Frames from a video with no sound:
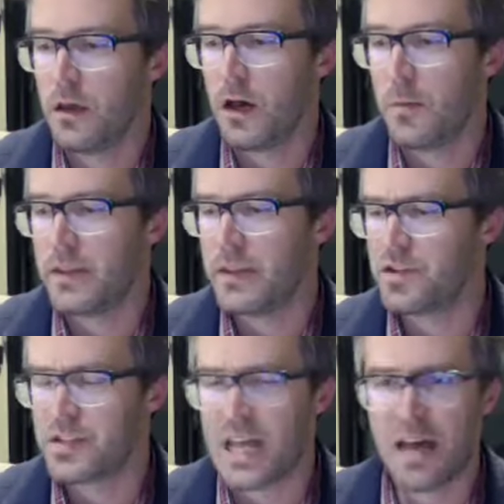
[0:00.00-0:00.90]
And then
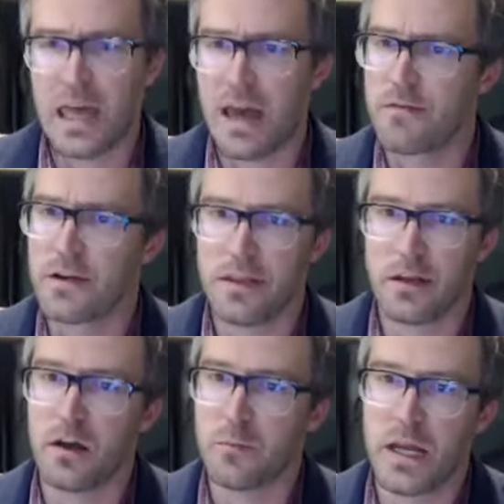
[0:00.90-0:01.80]
just having everything
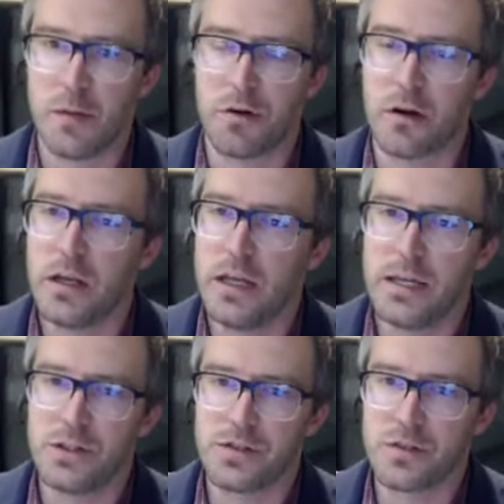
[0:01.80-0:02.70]
on paper,
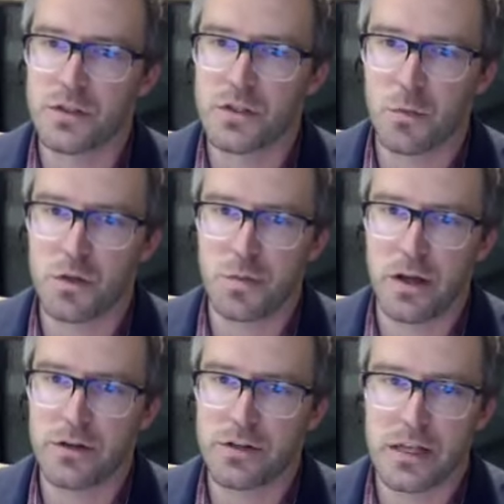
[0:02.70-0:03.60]
it just feels so much
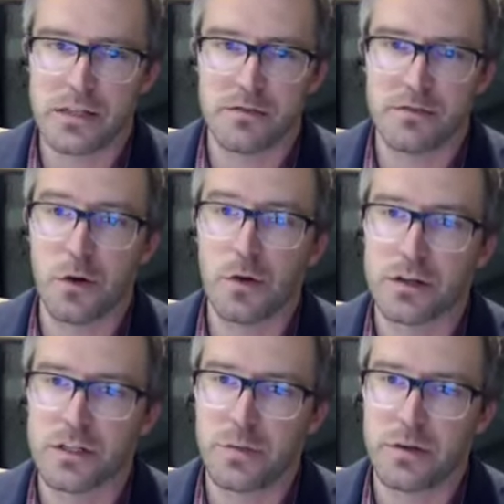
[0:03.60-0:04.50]
better just as a voter
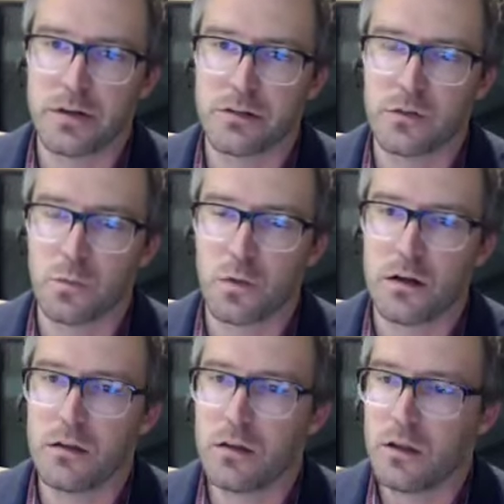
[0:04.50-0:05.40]
experience as
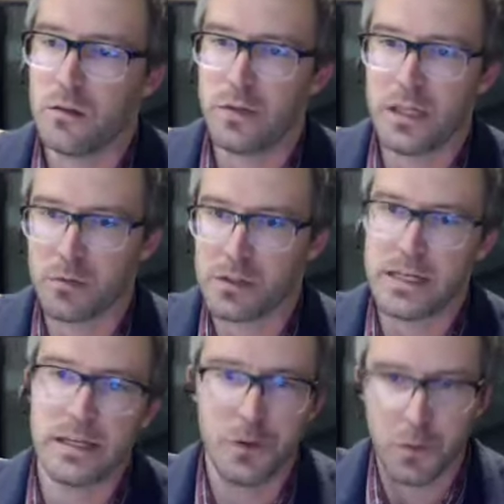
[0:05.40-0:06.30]
well. Being able to
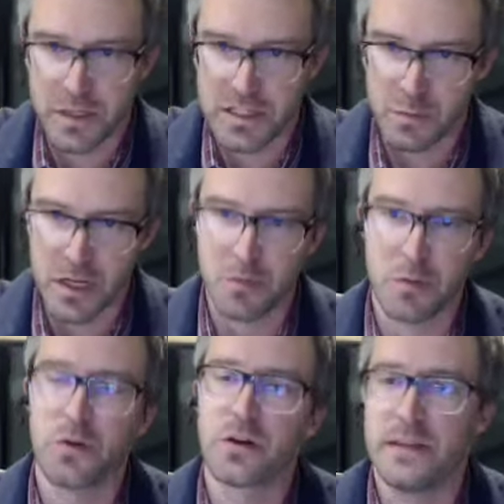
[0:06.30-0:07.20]
take your piece of paper,
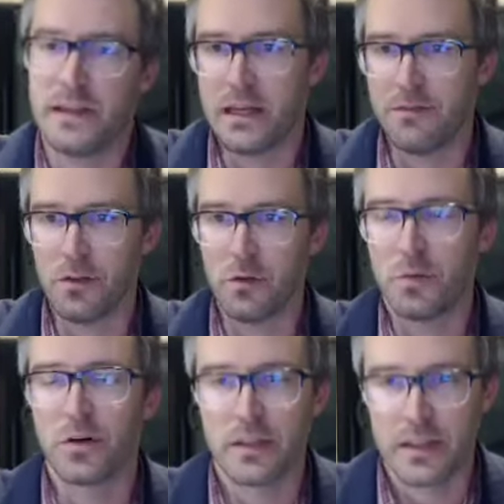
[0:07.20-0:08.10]
put it in that envelope,
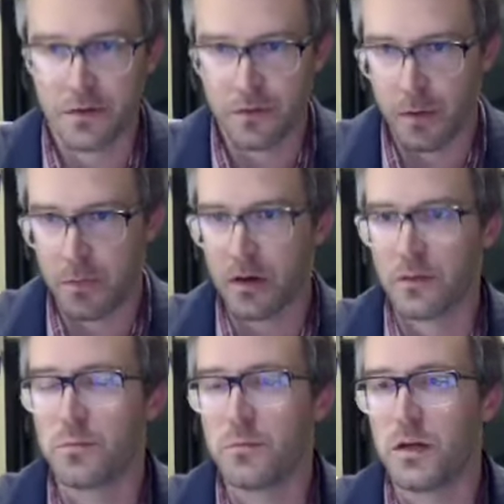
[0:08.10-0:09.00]
put it in that drop
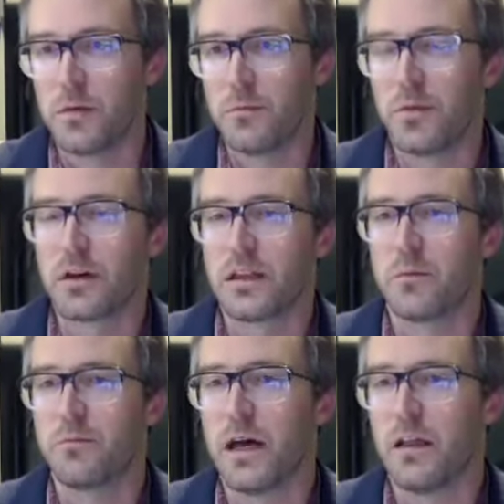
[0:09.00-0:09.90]
box, put it in the
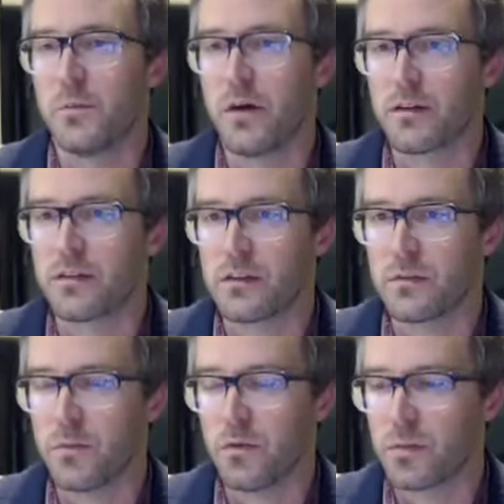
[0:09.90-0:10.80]
ballot box at the
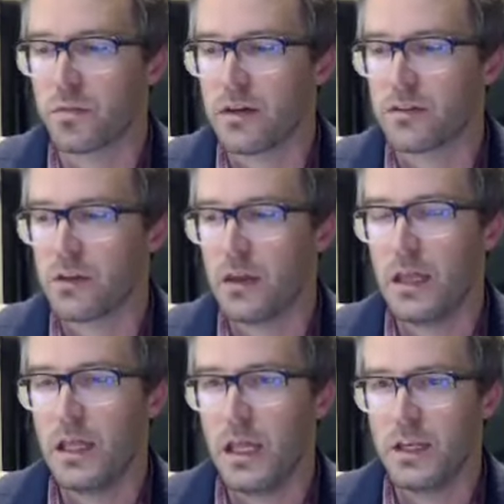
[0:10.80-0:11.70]
polling place,
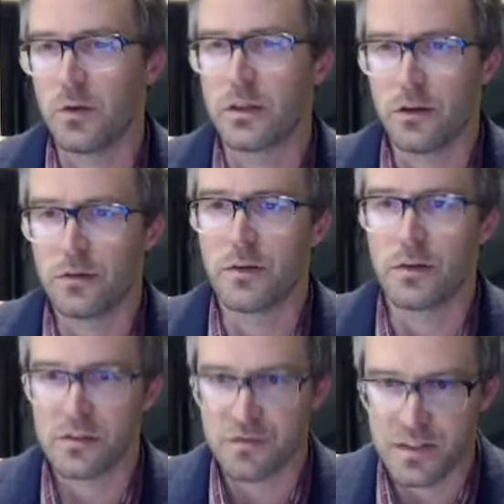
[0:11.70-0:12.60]
and knowing that your
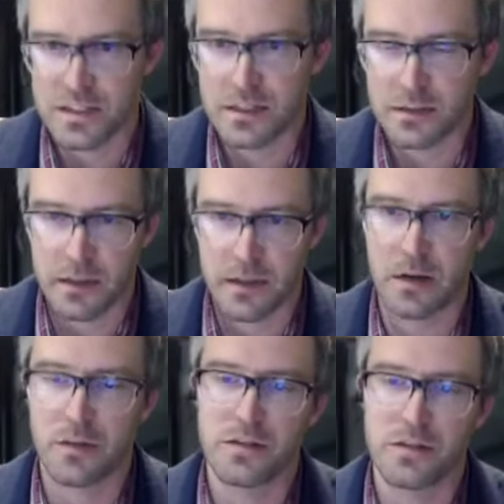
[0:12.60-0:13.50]
vote is physically
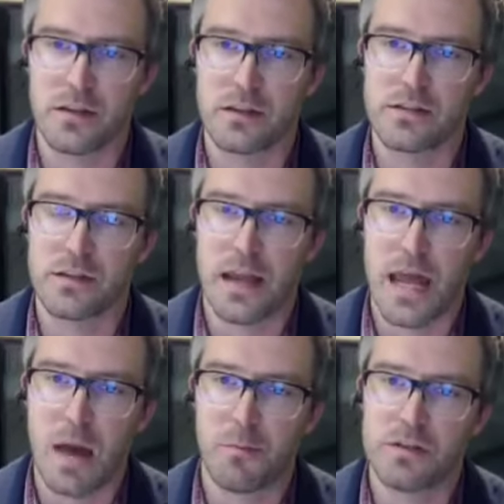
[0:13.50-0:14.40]
there. There's nothing that's going to
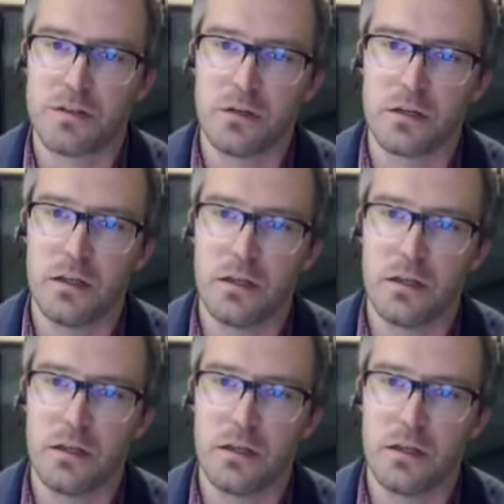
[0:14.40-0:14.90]
happen to it